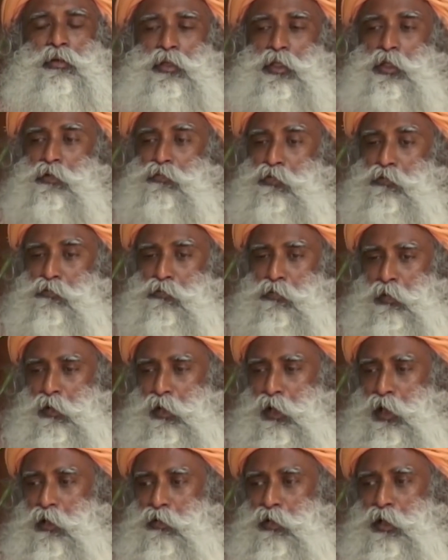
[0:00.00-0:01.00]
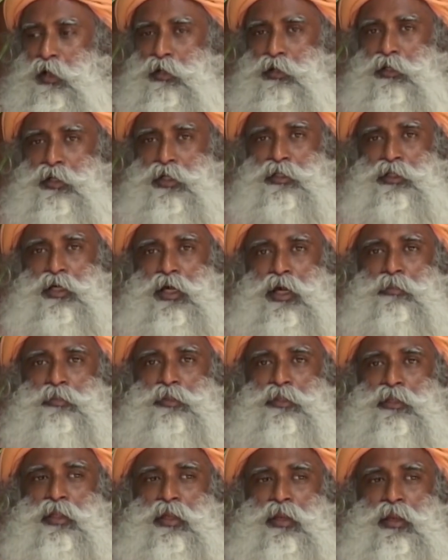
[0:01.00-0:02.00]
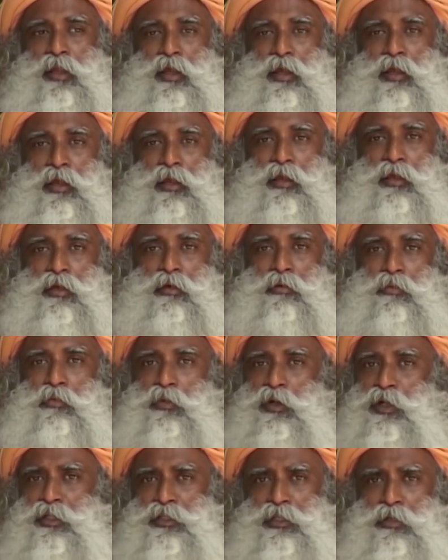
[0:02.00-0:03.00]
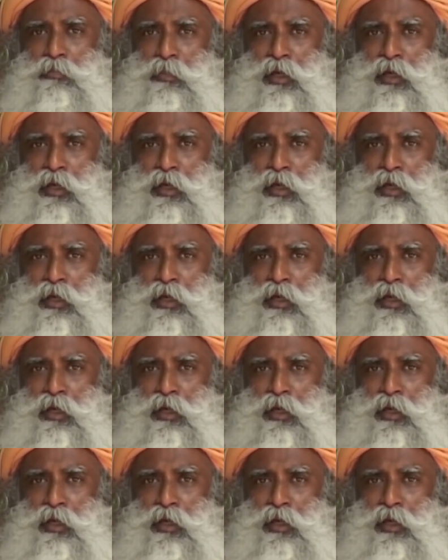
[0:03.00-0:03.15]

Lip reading: If you fall down 100 times in the day, what does it